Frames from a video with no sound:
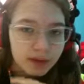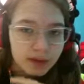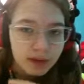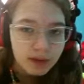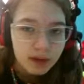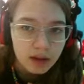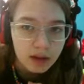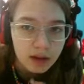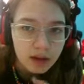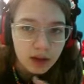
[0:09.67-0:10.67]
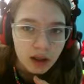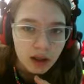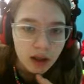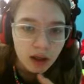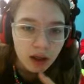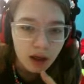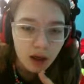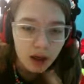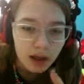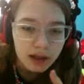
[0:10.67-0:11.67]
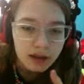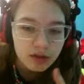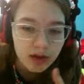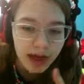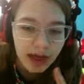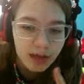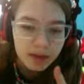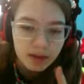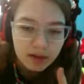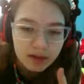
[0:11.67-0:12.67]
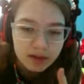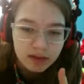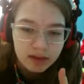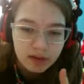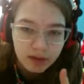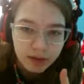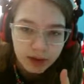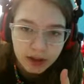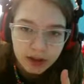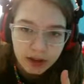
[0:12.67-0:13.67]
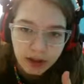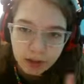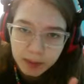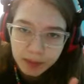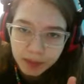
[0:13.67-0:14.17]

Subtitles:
the I do animatics differently than other people.